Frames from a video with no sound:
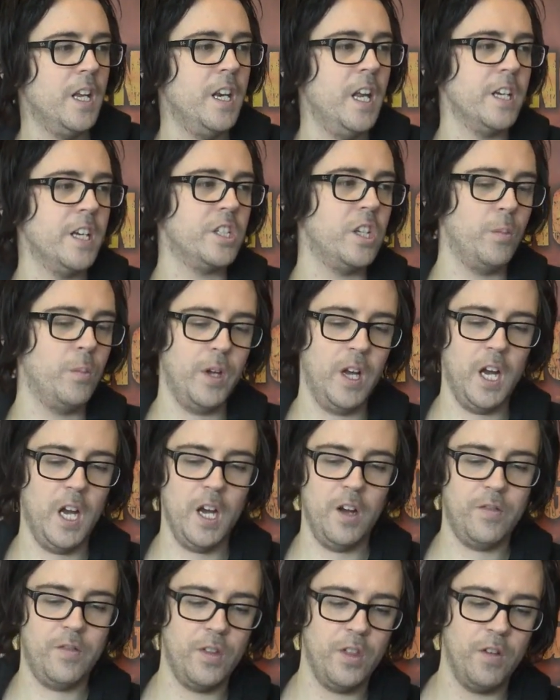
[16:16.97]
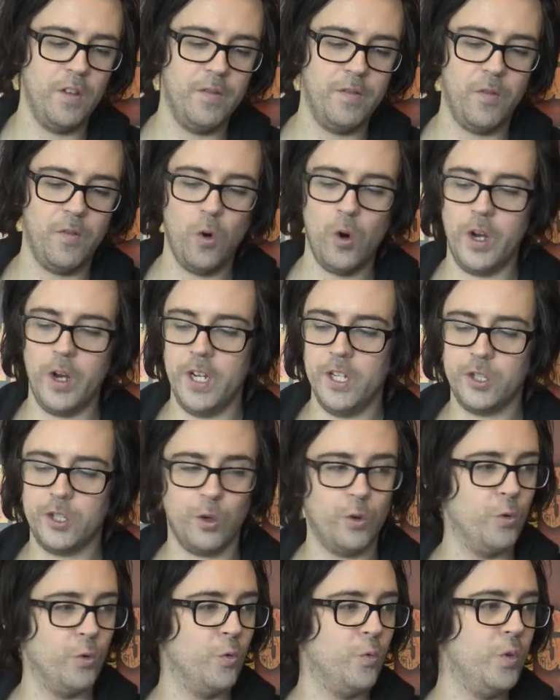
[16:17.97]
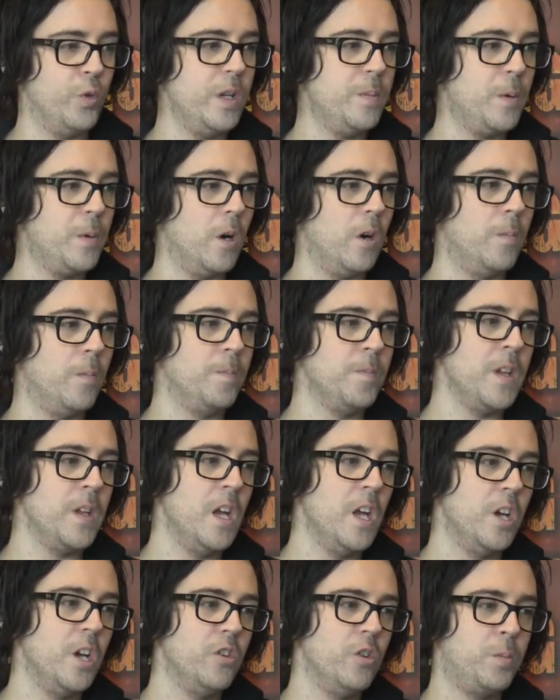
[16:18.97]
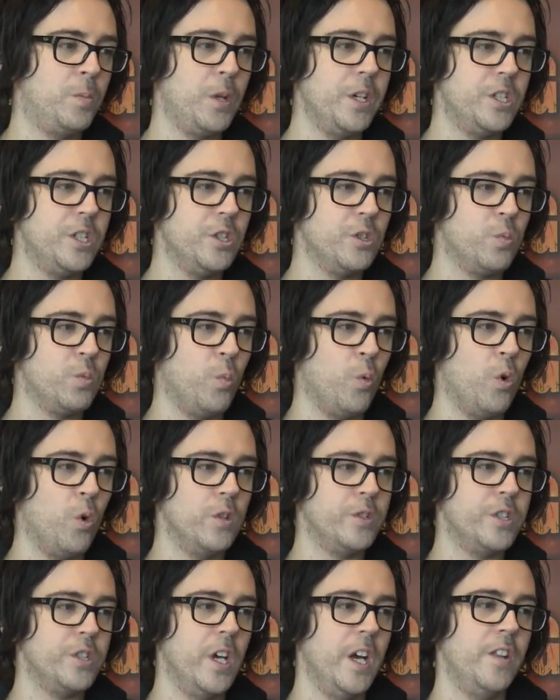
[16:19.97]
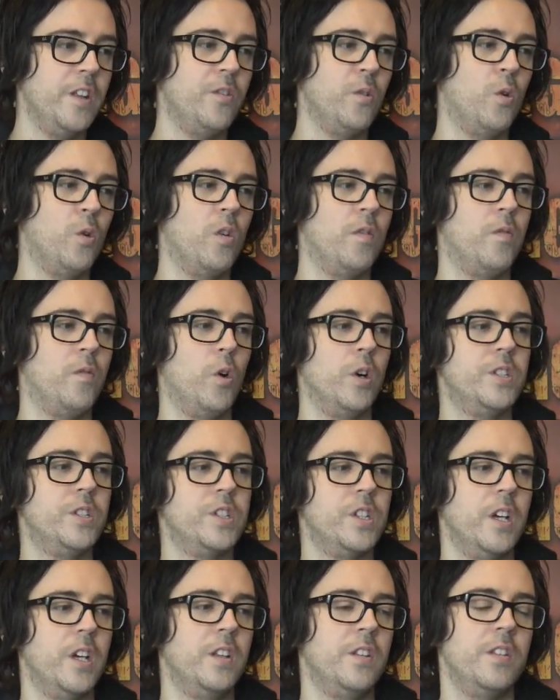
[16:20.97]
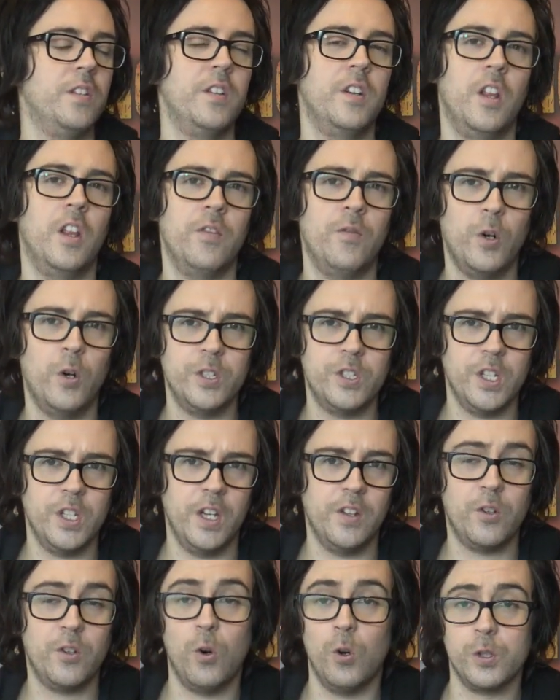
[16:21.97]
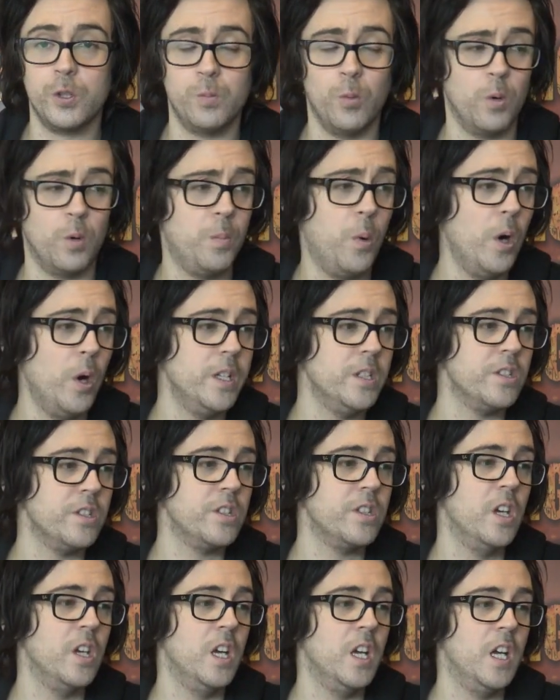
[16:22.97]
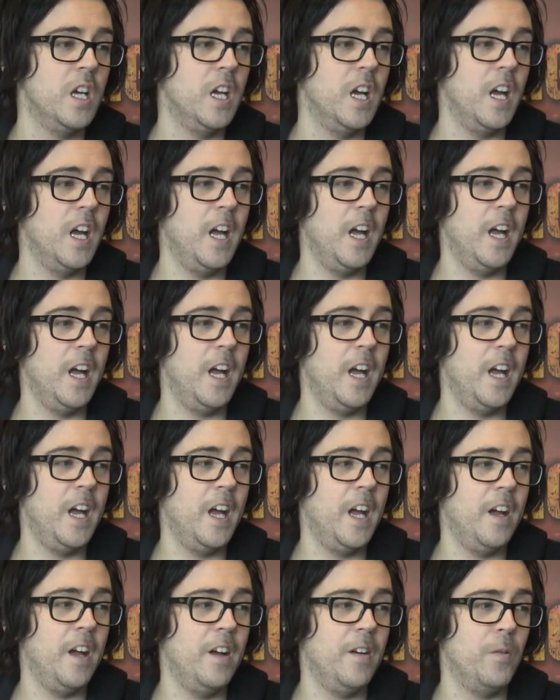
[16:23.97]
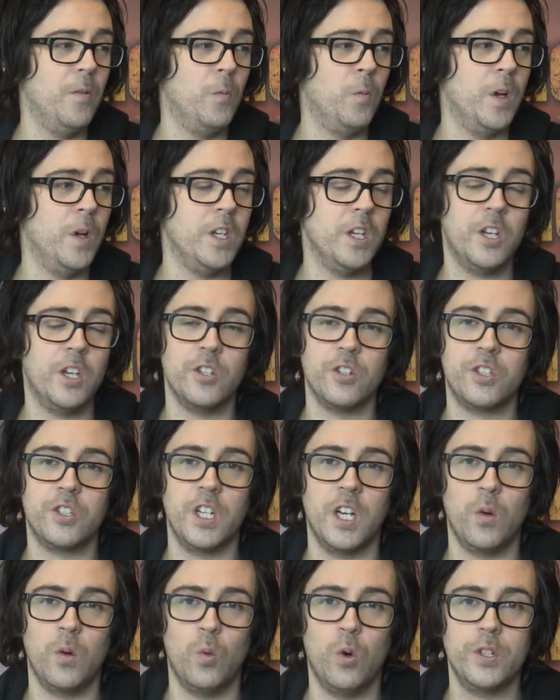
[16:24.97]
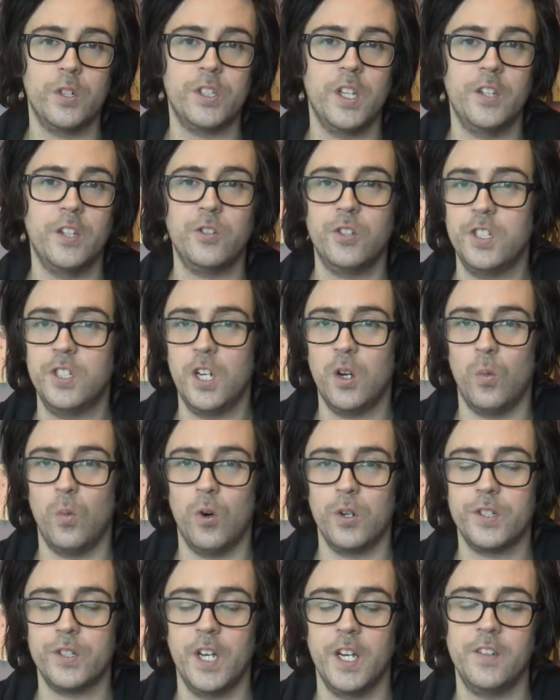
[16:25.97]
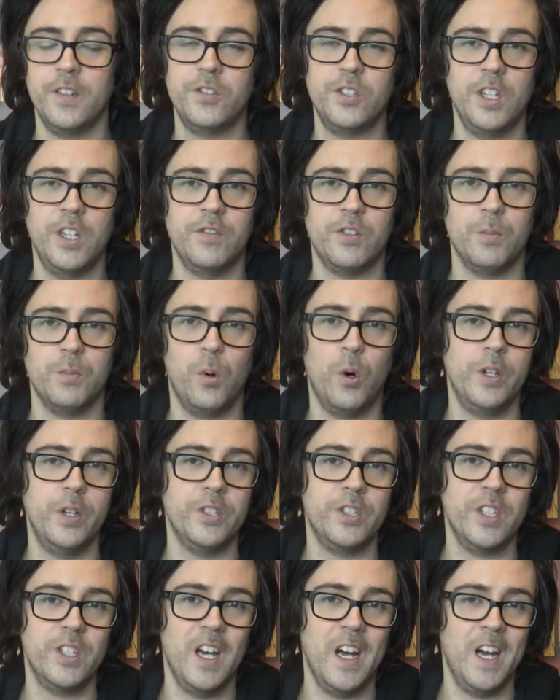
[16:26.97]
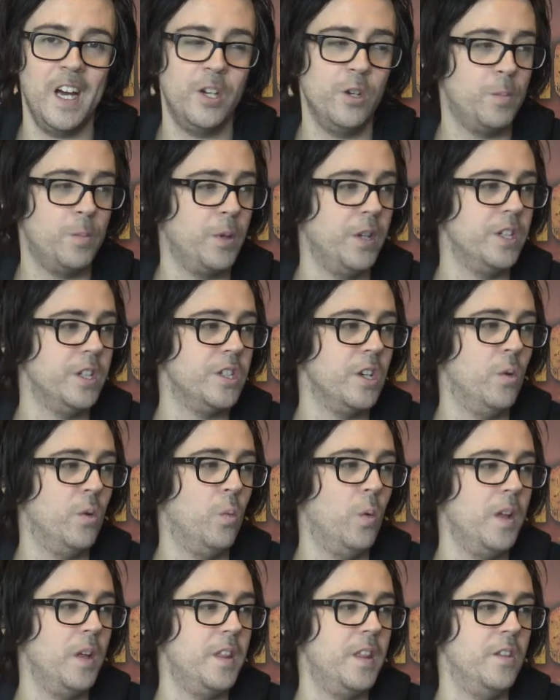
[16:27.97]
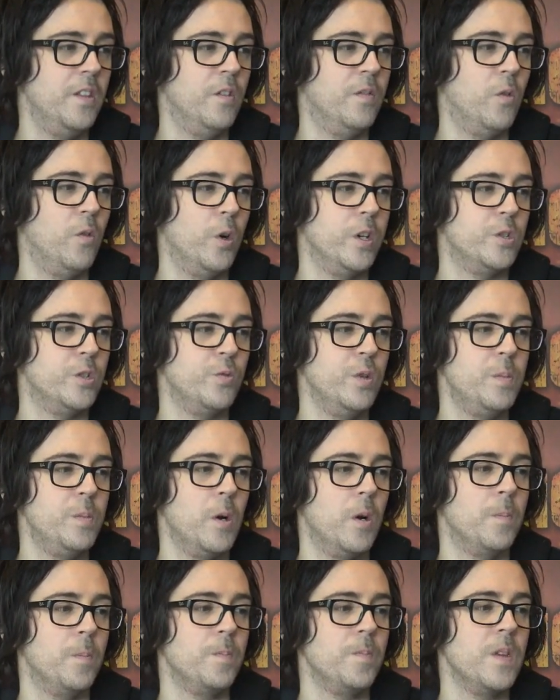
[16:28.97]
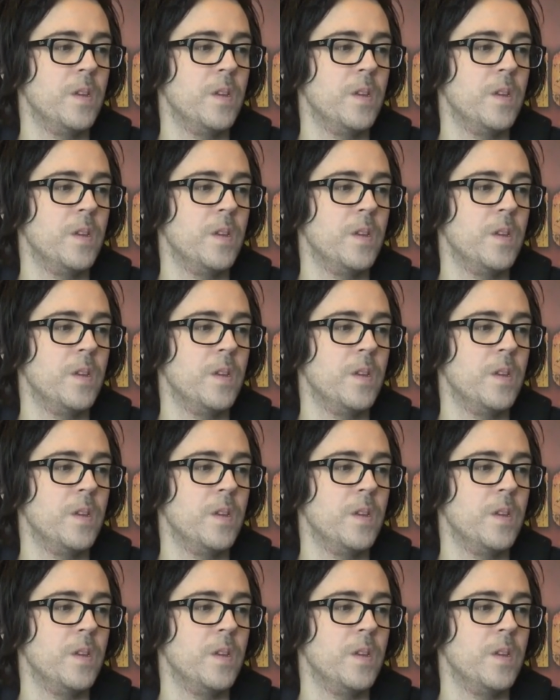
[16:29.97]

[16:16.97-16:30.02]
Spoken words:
Next up we have the Void Reaper. Replaces War Scythe or Void Scythe. Now the Void Scythe costs more points, when you can just take a War Scythe. So you take a War Scythe, save some points, and you replace it with the Void Reaper.